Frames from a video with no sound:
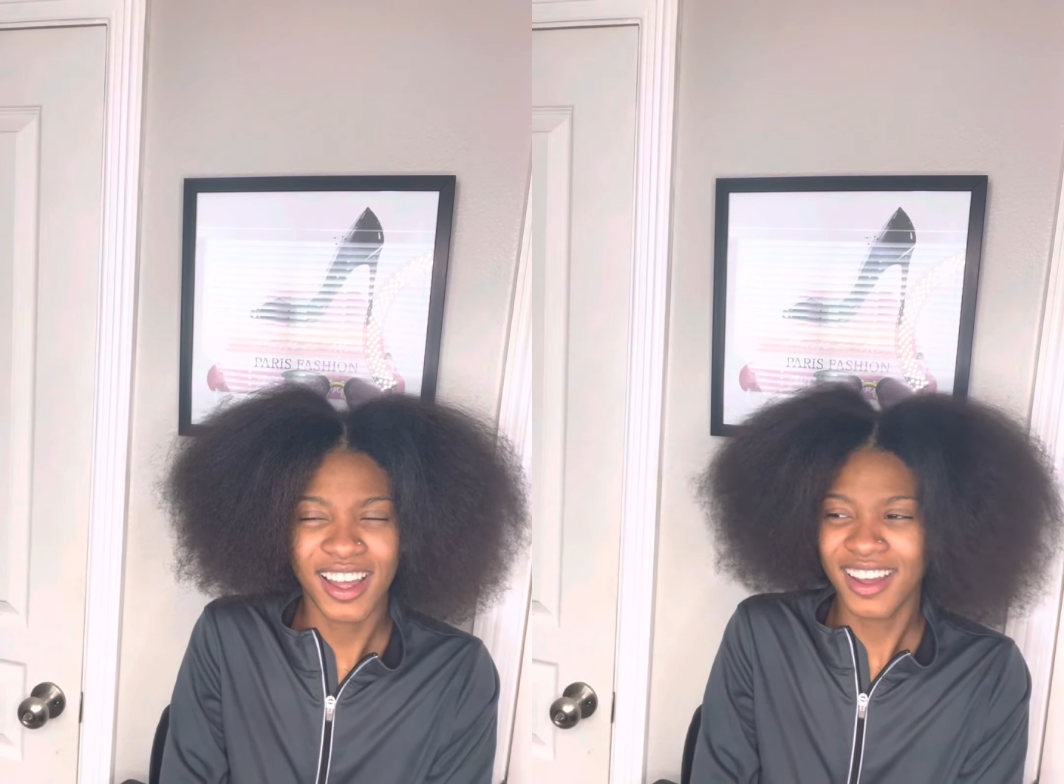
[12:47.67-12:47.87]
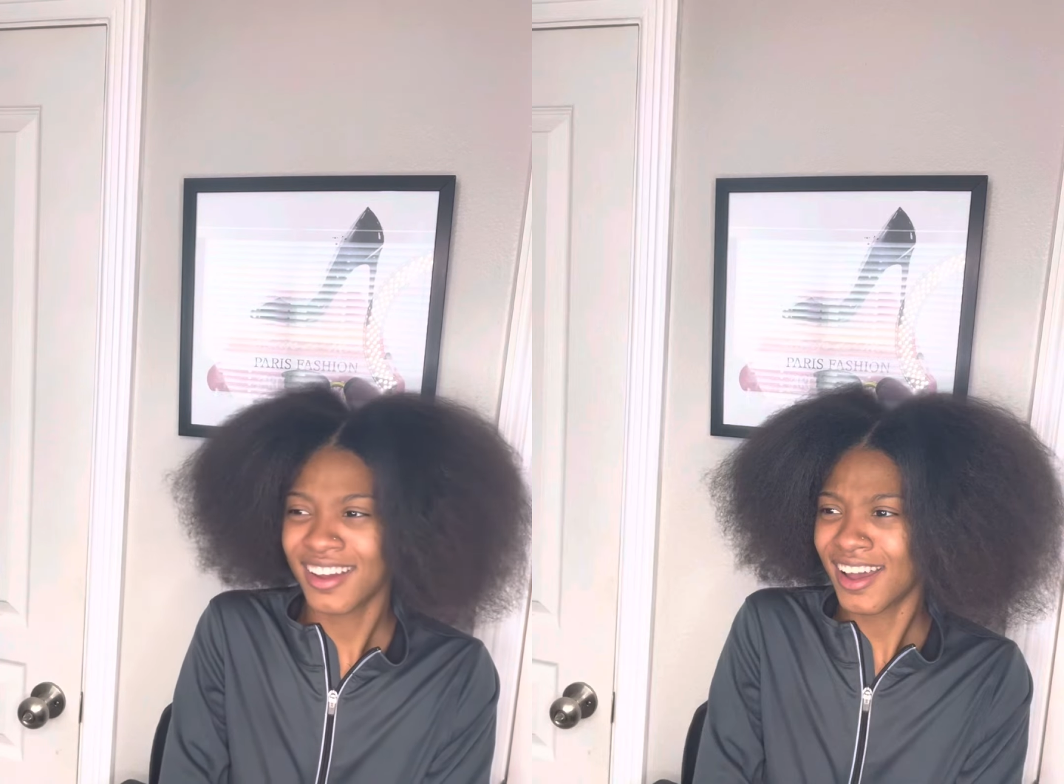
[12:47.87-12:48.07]

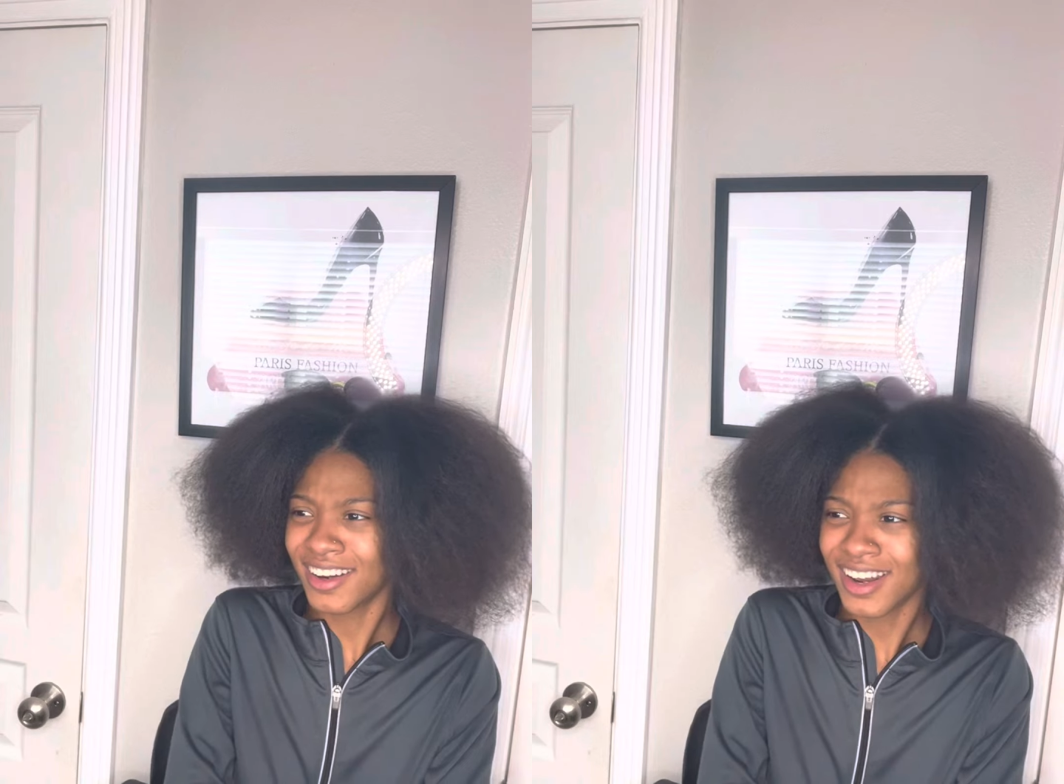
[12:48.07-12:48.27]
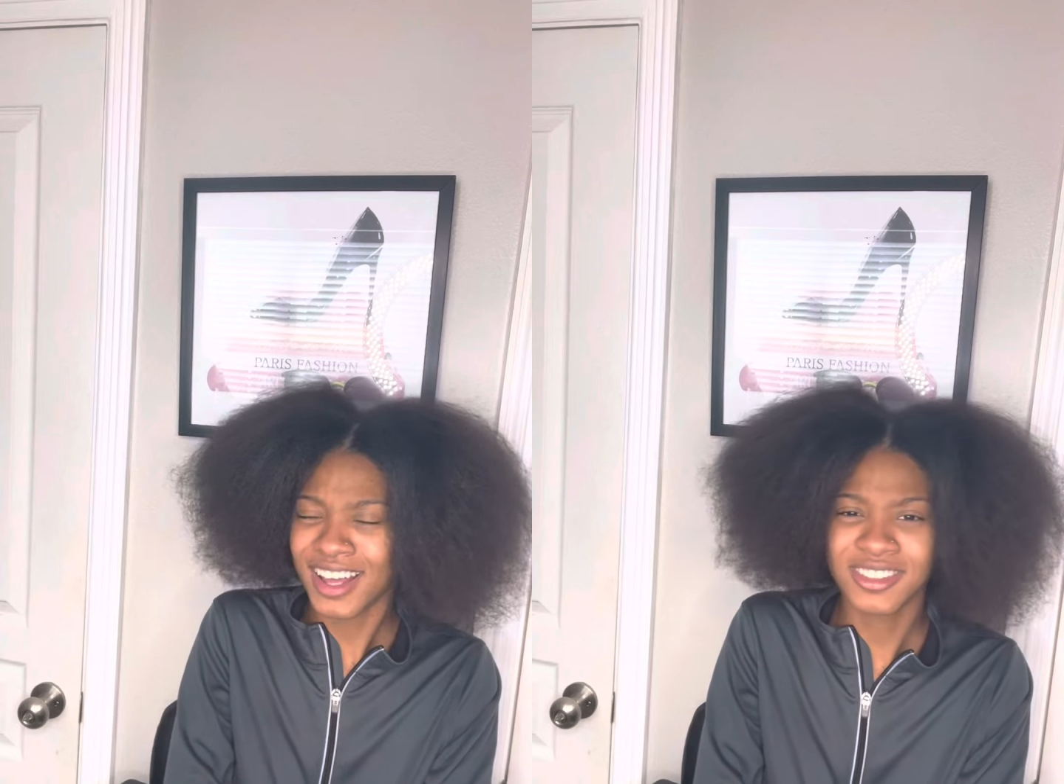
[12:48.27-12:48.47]
hey, I
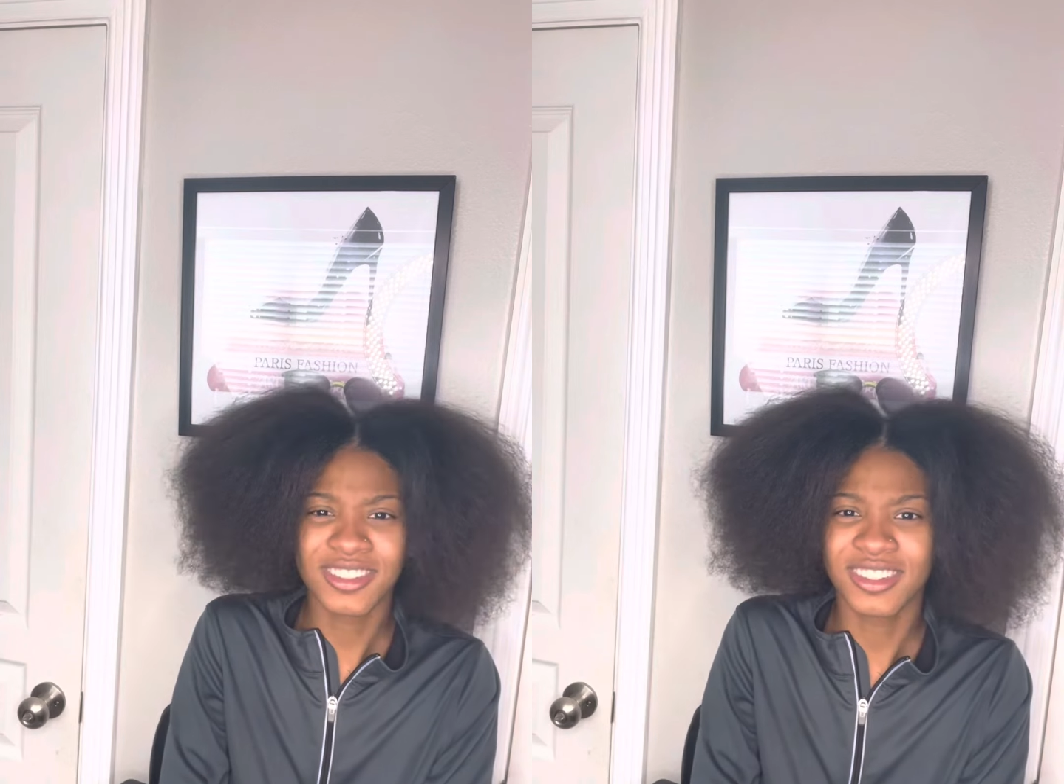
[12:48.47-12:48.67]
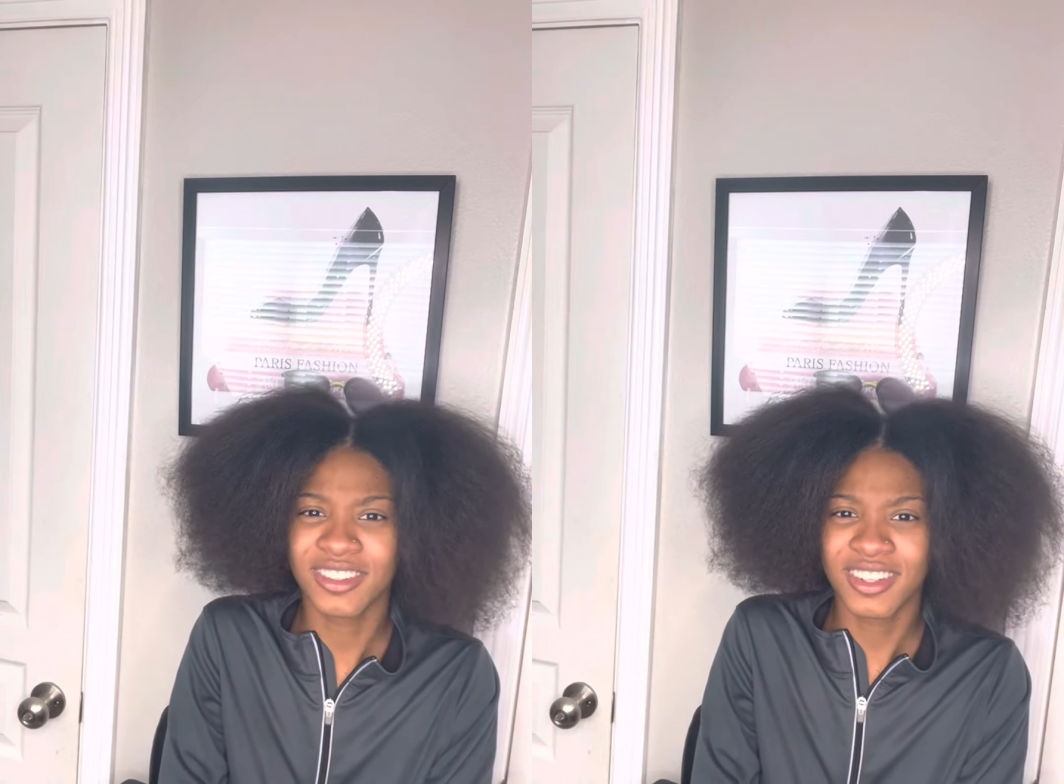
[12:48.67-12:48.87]
didn't ask you
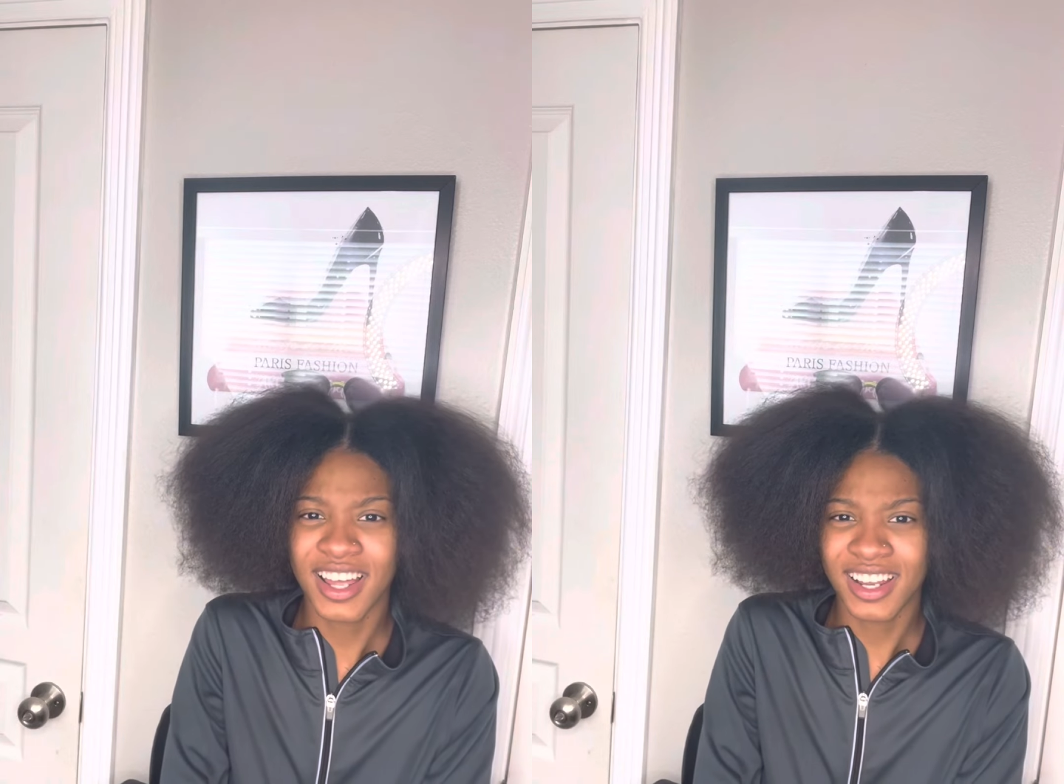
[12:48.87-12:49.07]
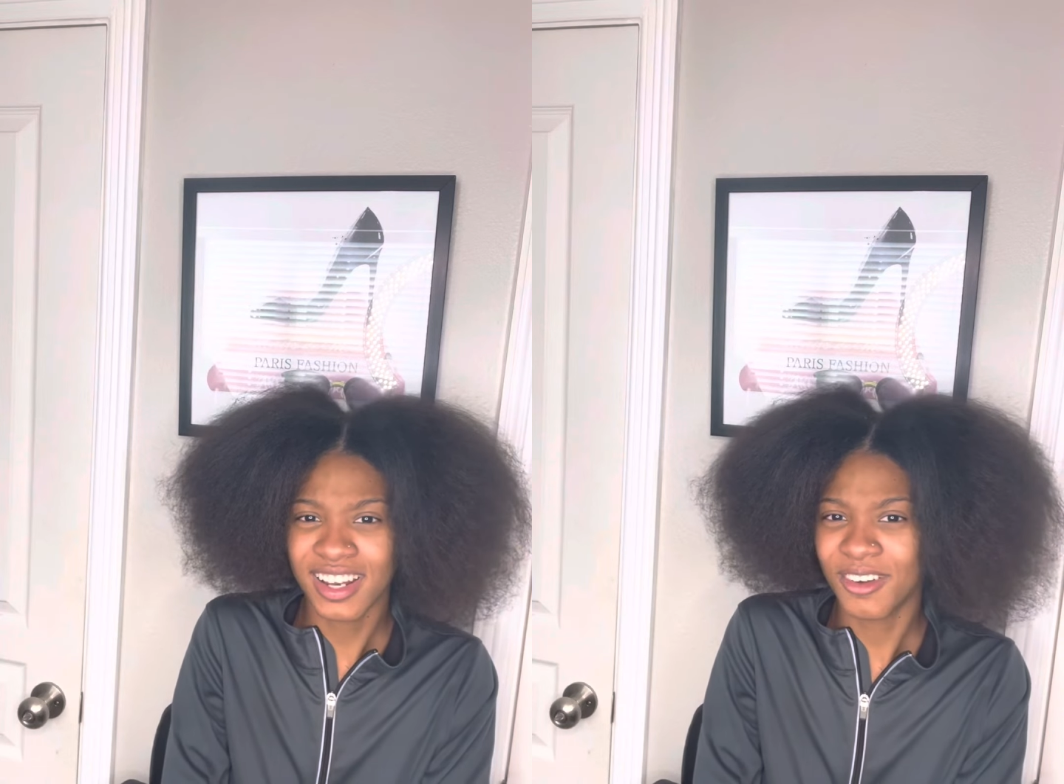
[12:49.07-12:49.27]
to do
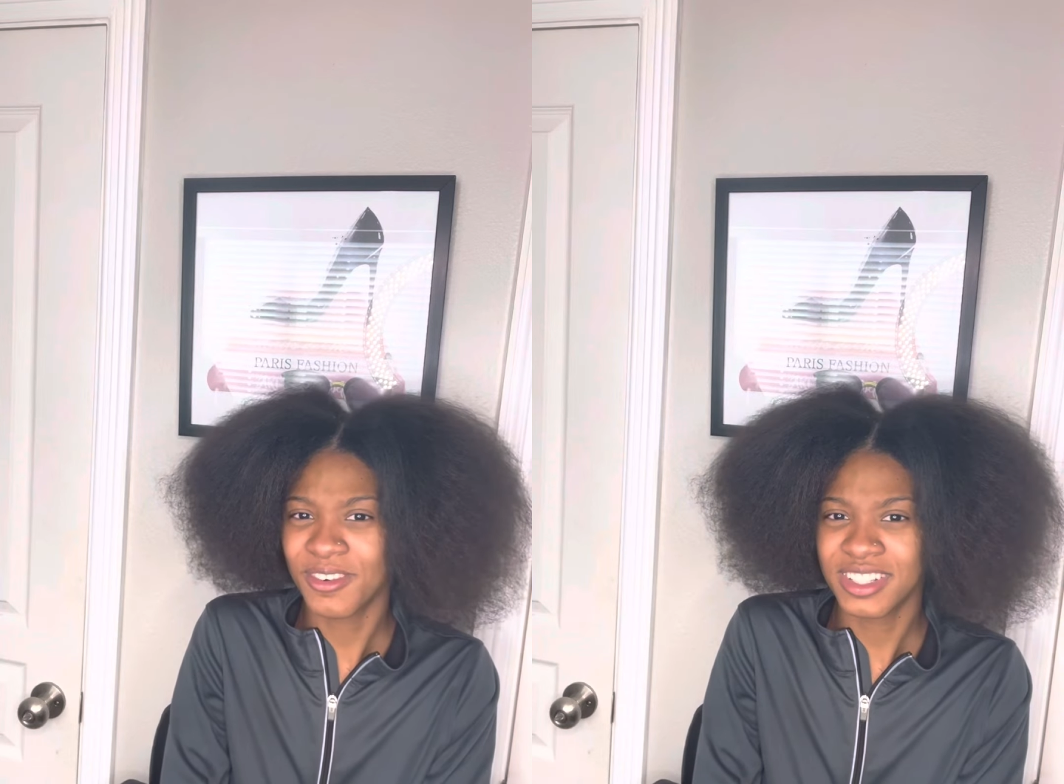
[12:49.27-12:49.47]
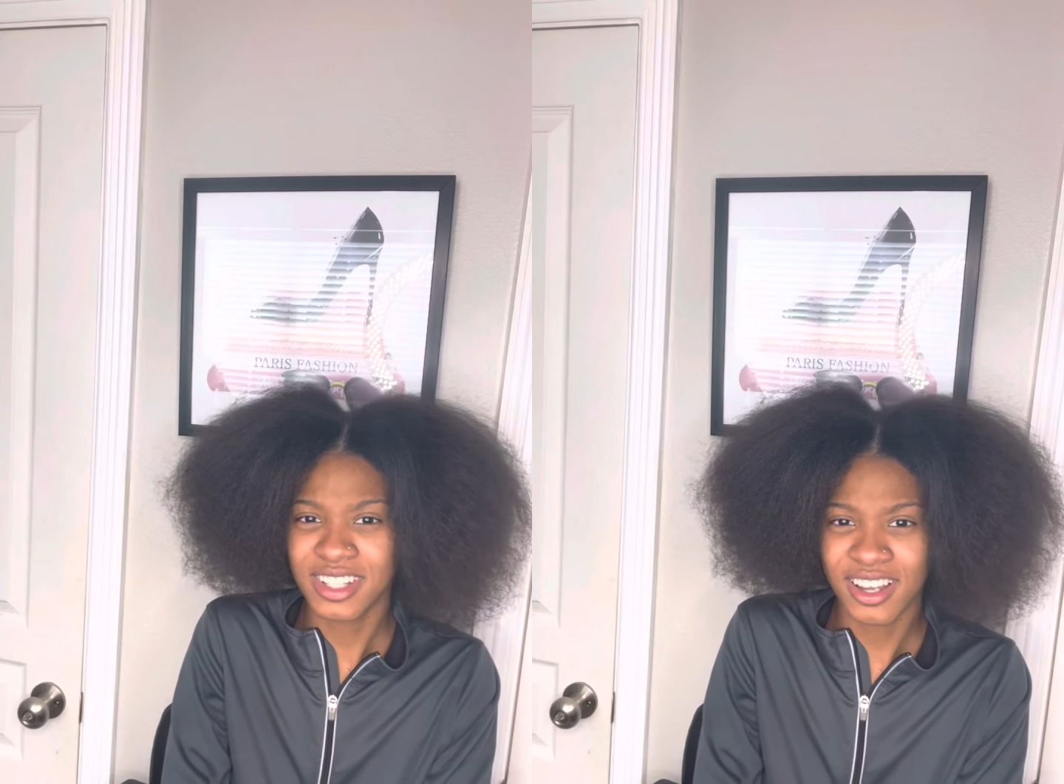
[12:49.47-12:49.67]
that. Like,
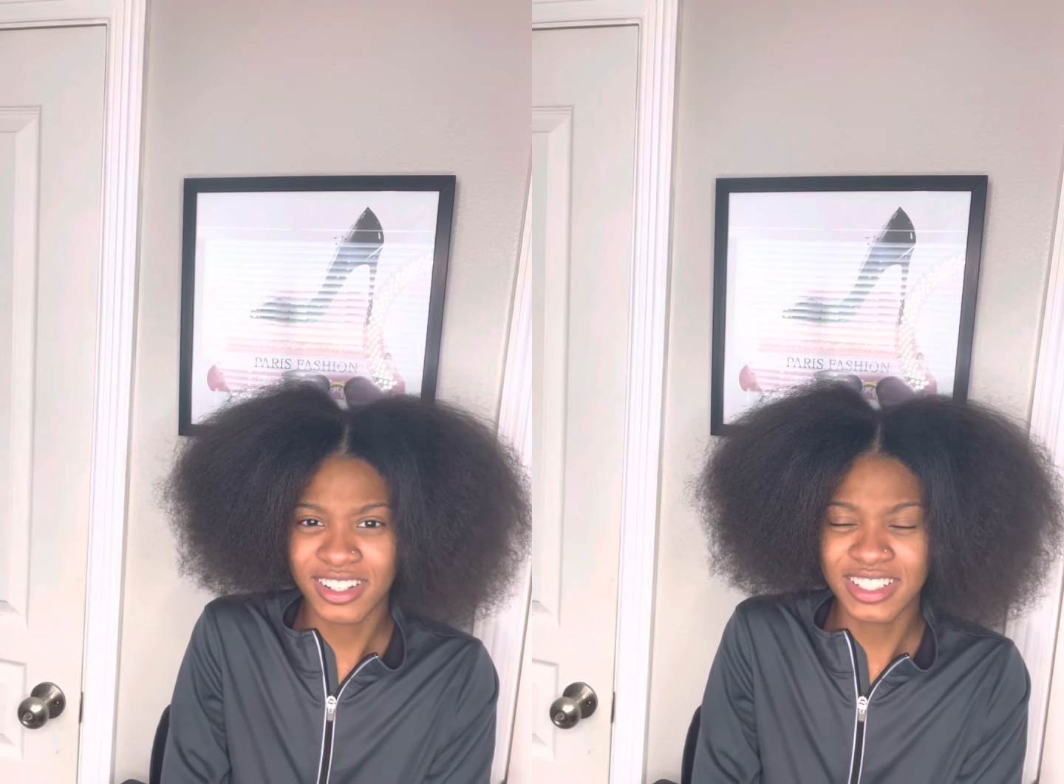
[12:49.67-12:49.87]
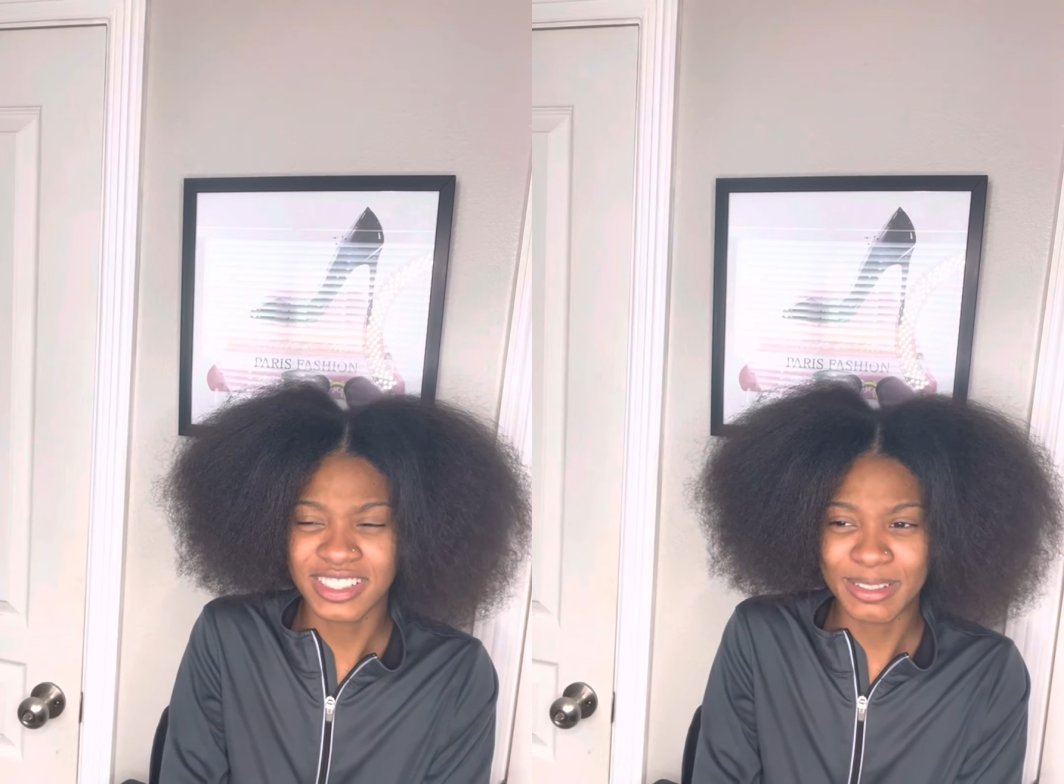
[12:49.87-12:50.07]
what is all
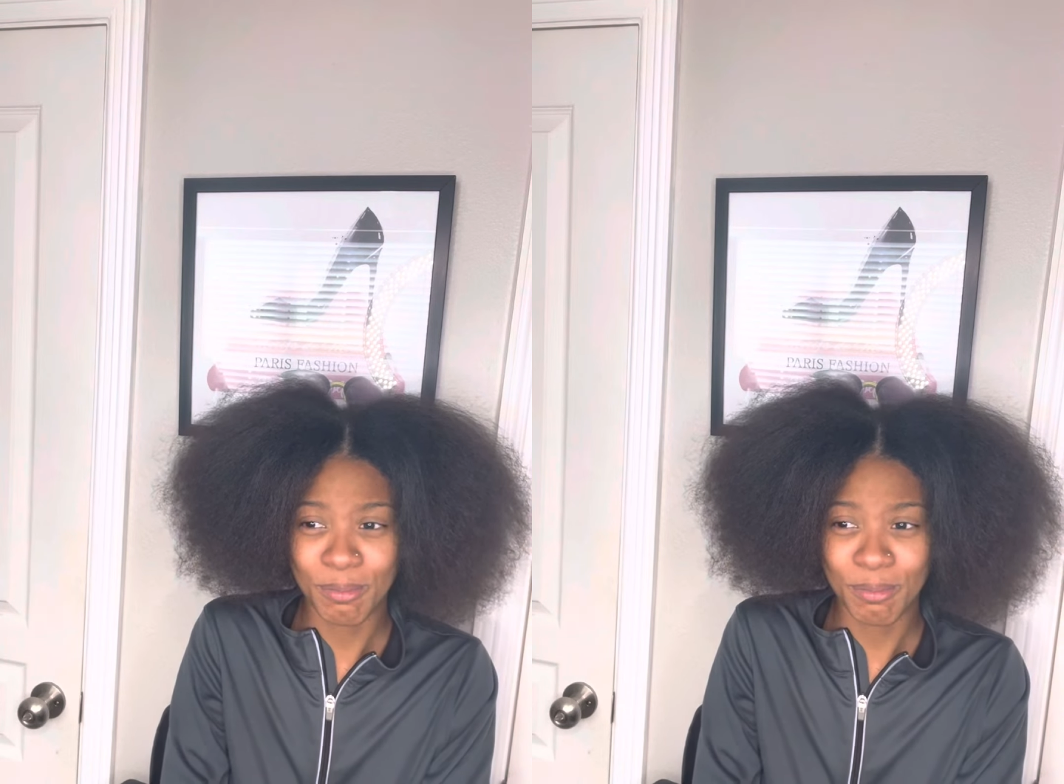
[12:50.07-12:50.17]
this?